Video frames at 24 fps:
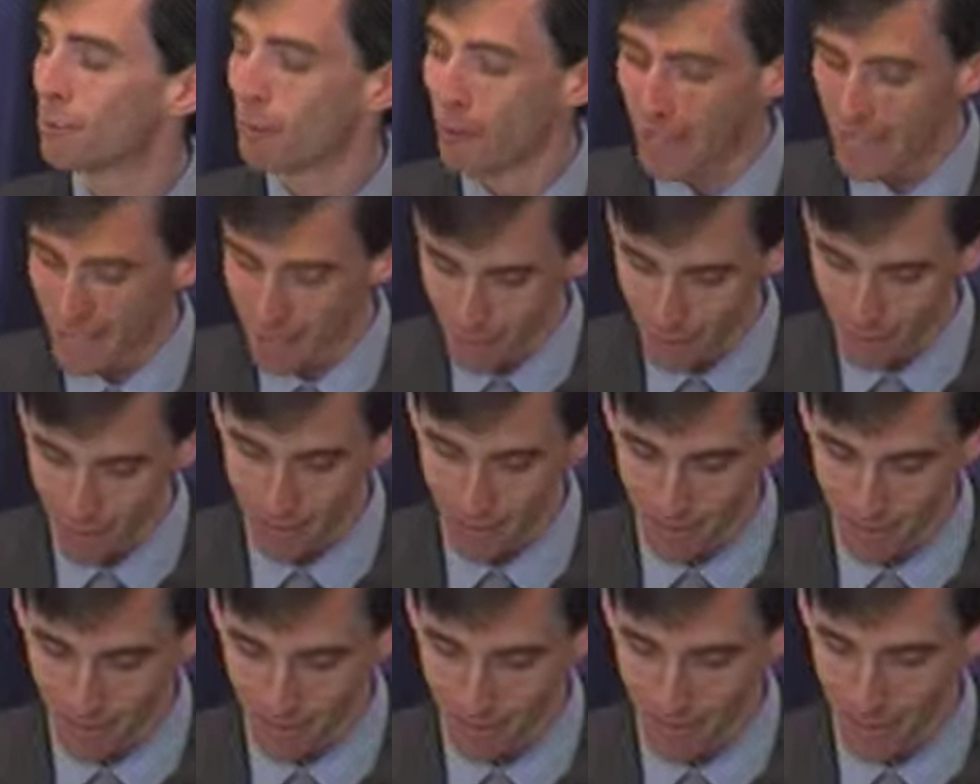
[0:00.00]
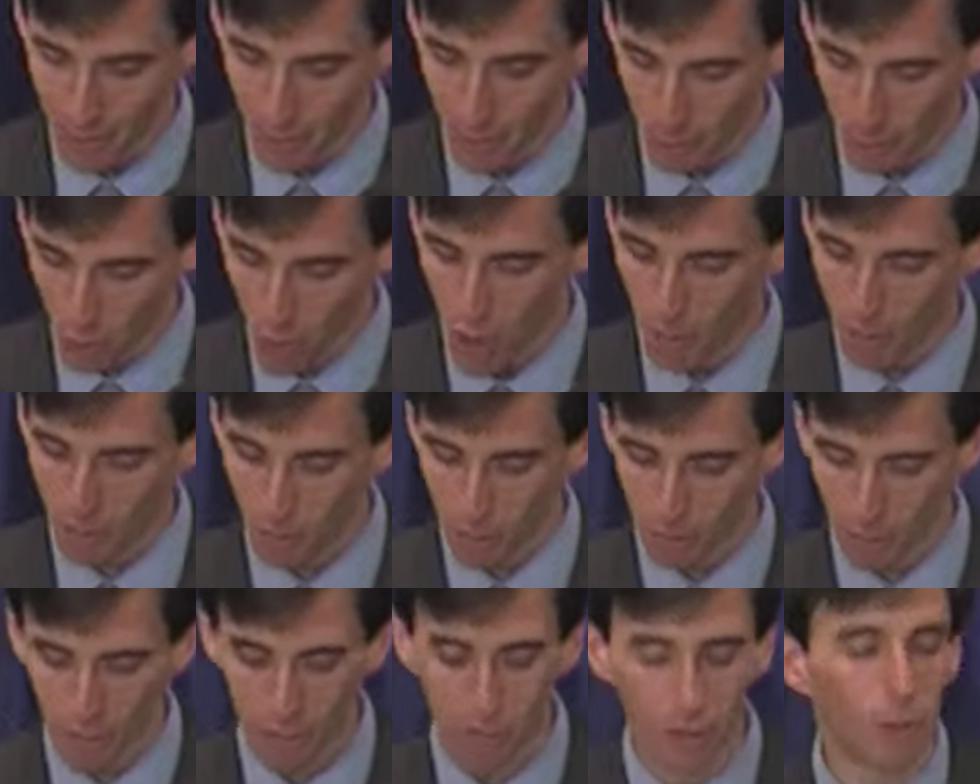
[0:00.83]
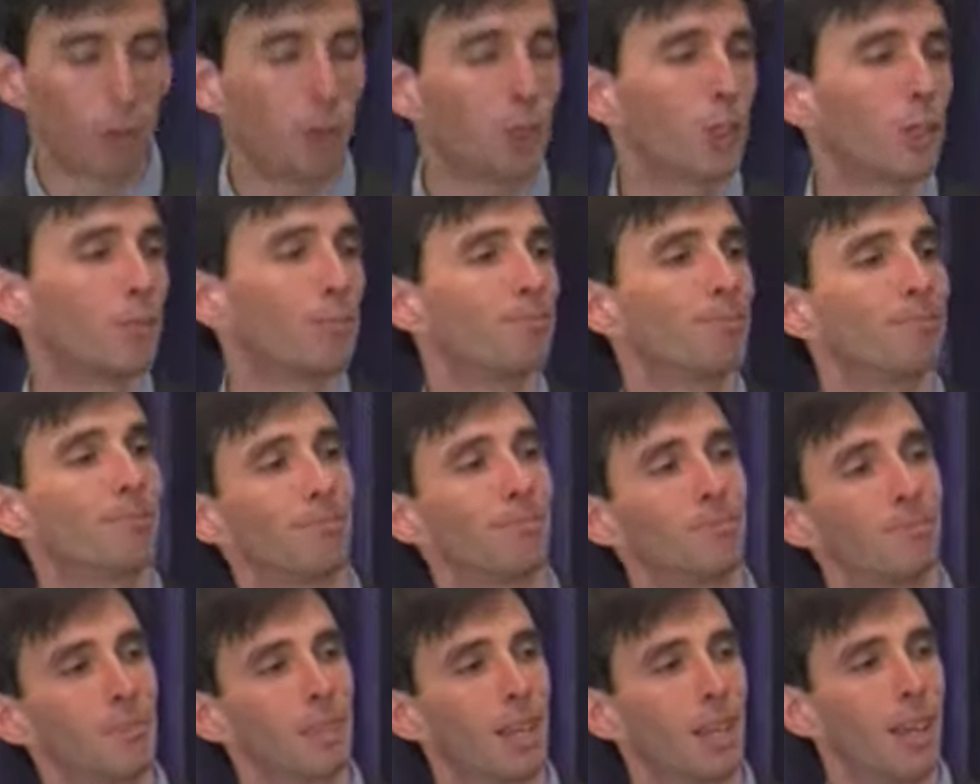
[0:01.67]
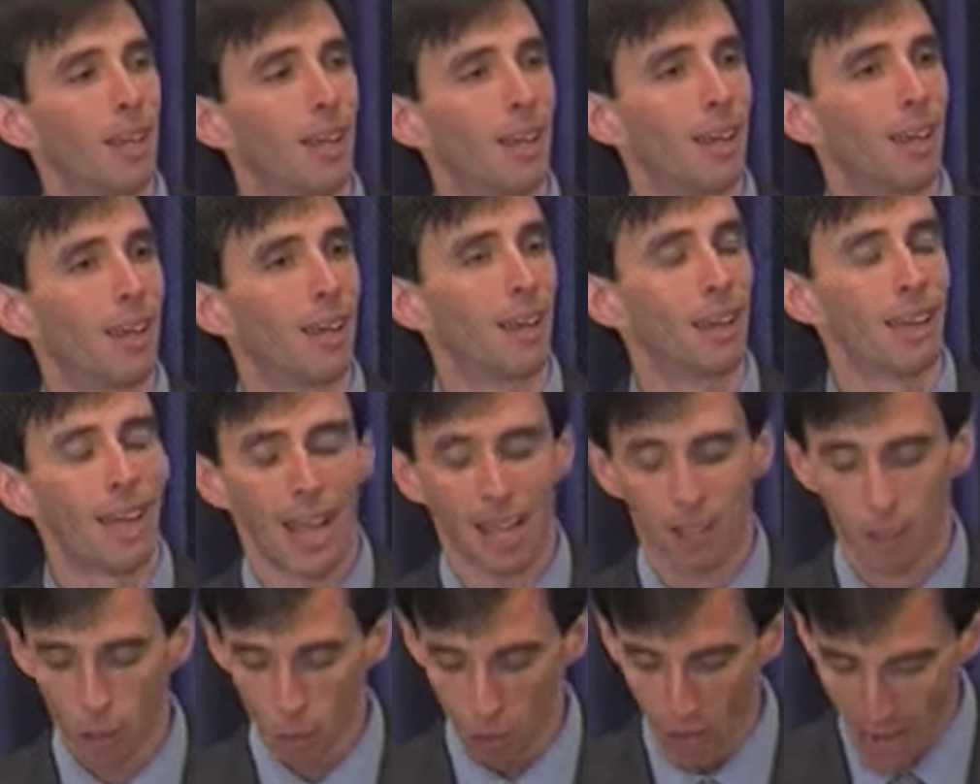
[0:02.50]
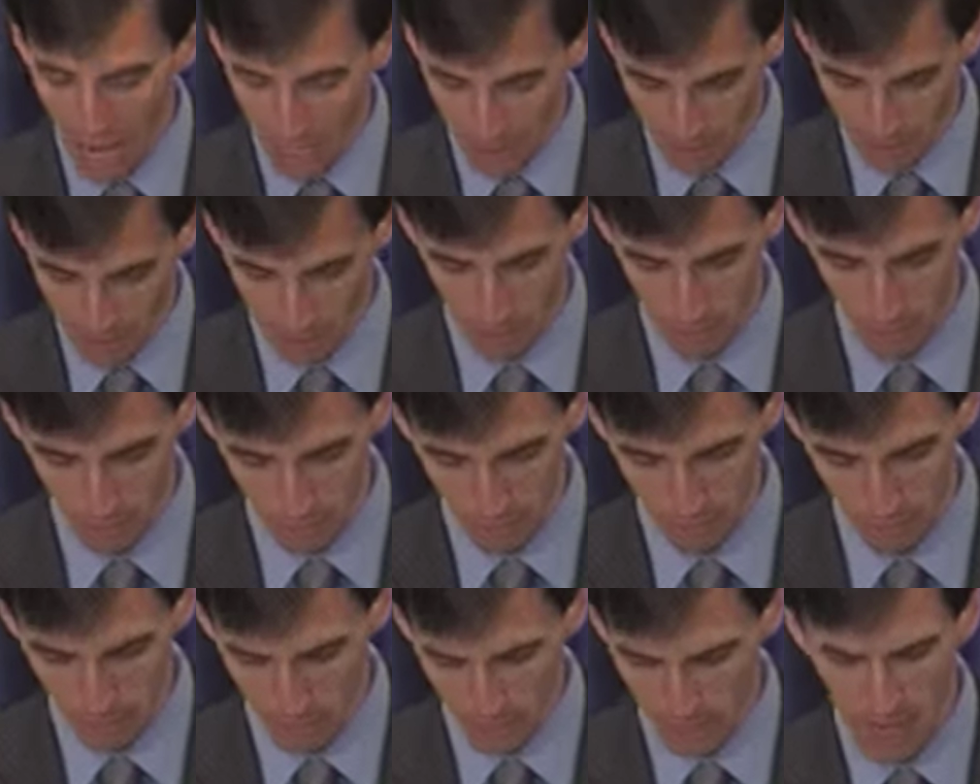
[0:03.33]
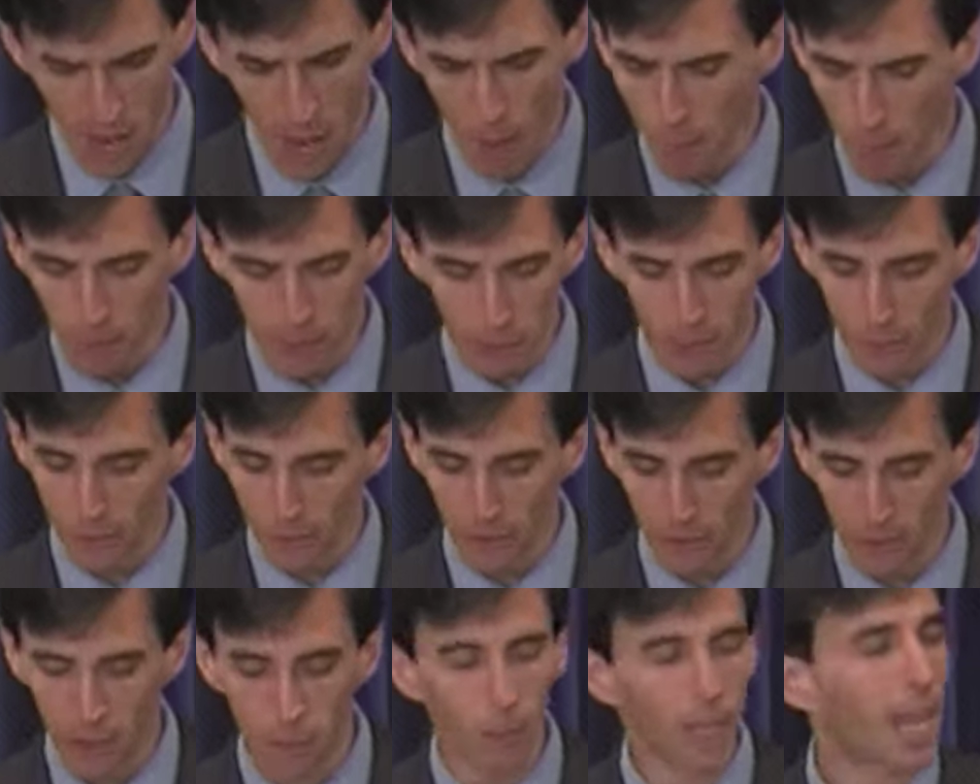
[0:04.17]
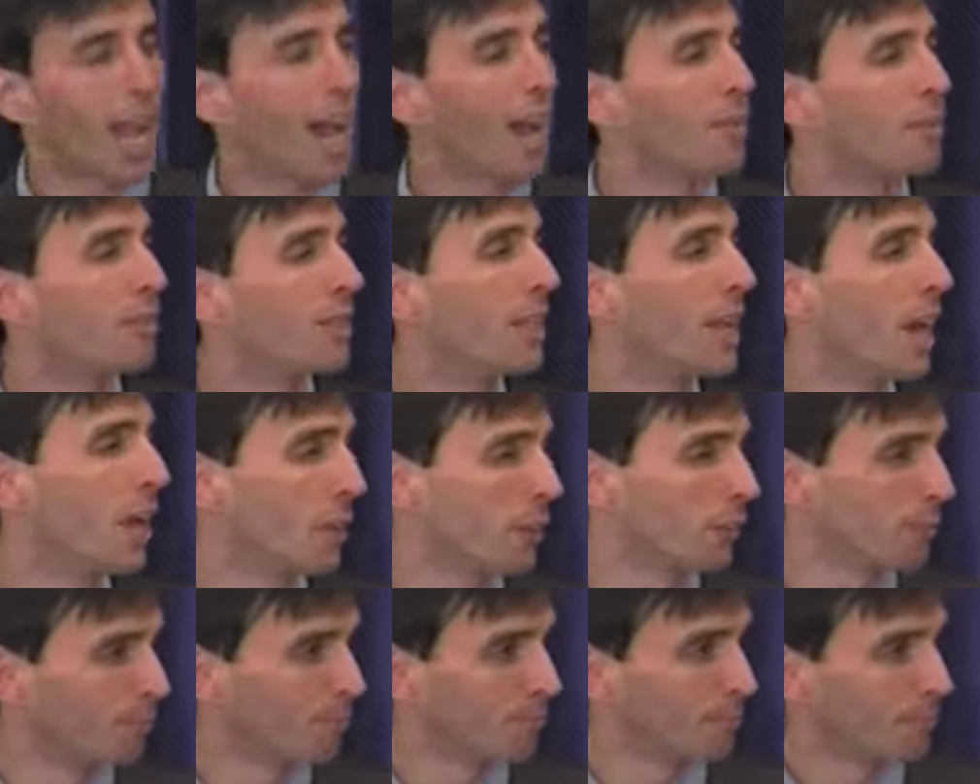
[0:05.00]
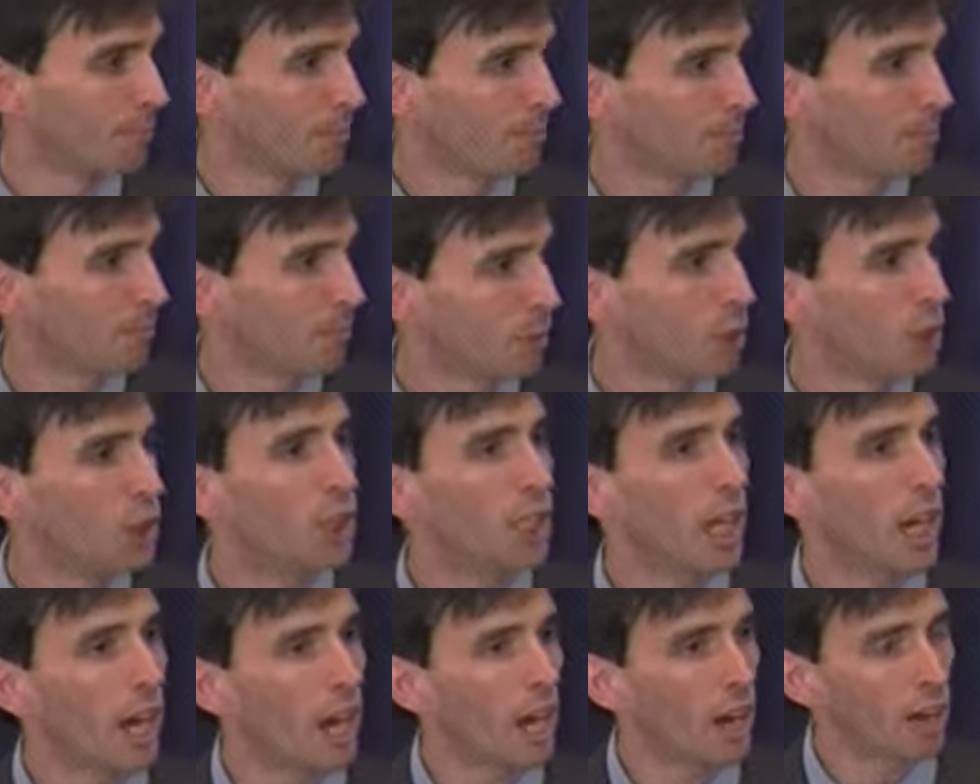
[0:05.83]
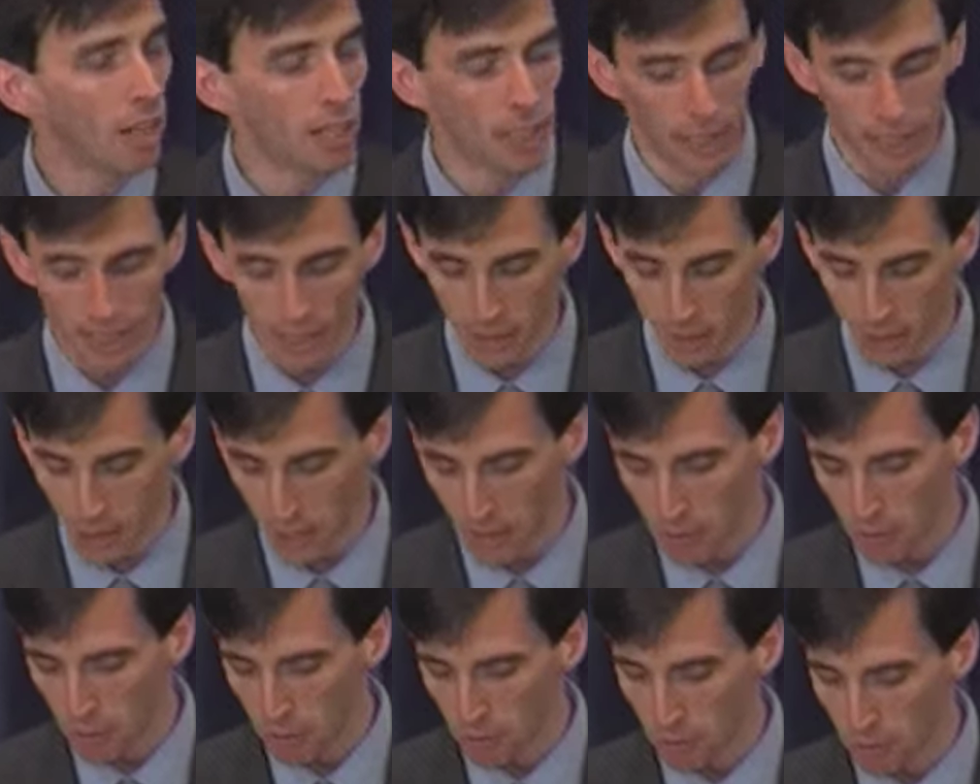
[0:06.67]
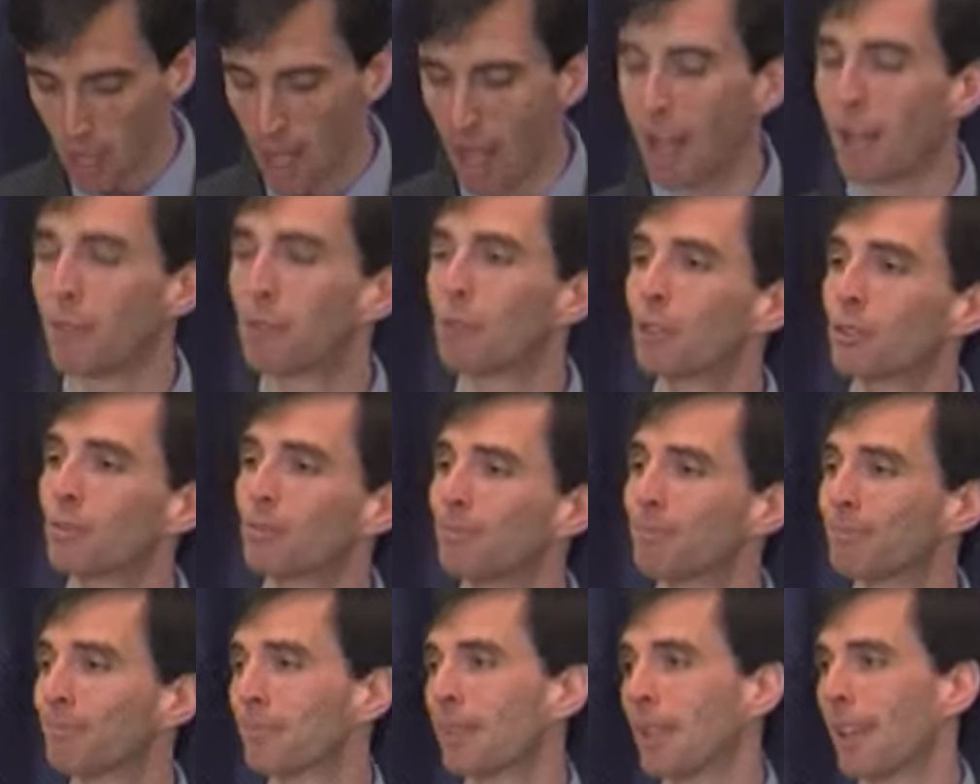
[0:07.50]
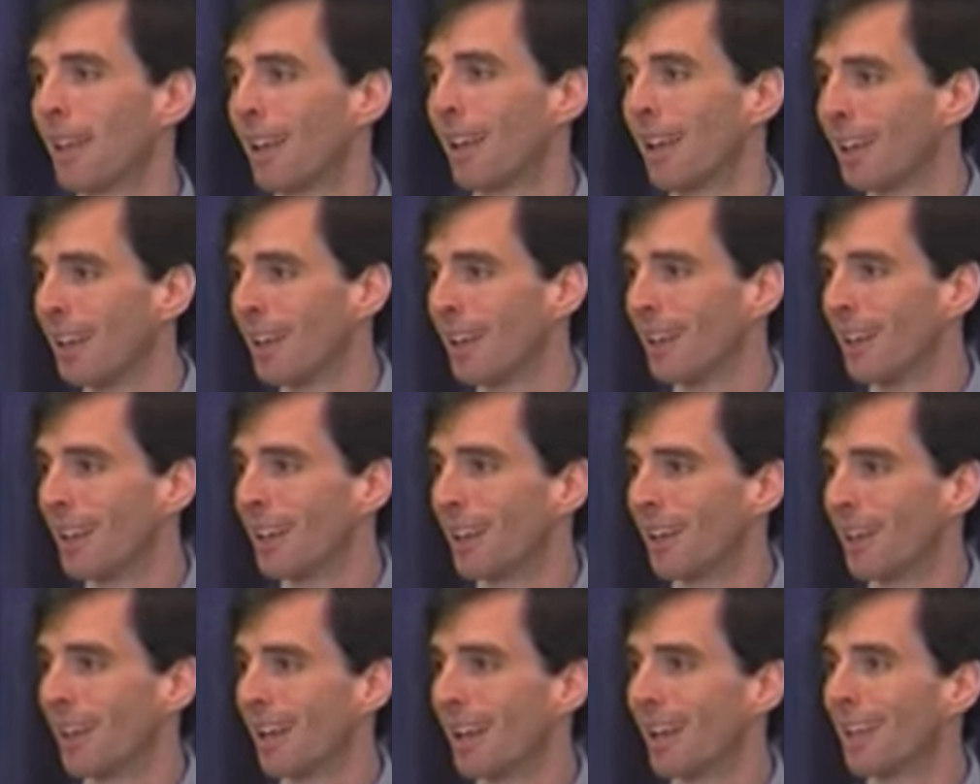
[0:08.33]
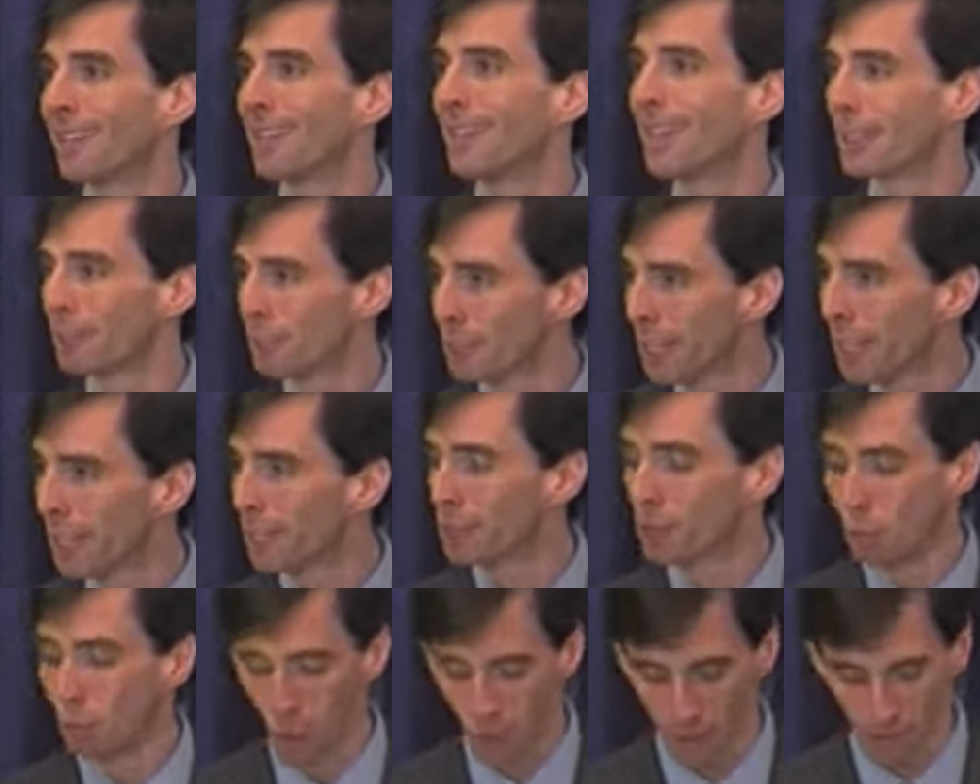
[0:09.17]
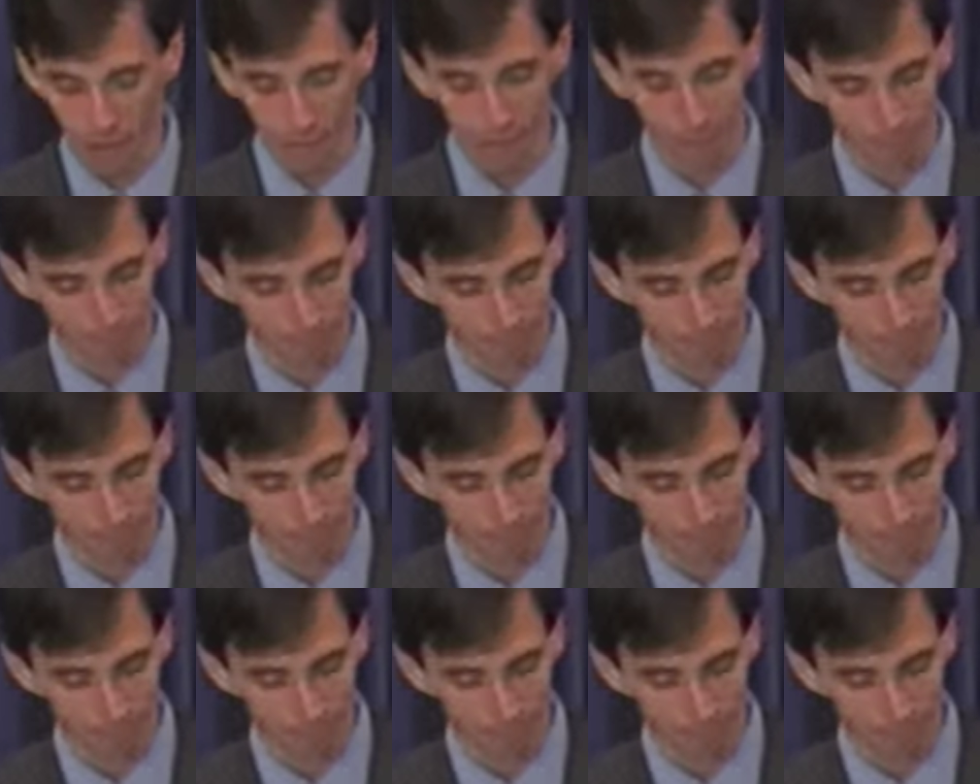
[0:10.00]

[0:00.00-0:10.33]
faith in the promise of the future, and gratitude for the opportunity we have together to share in each other's lives, let's get to work.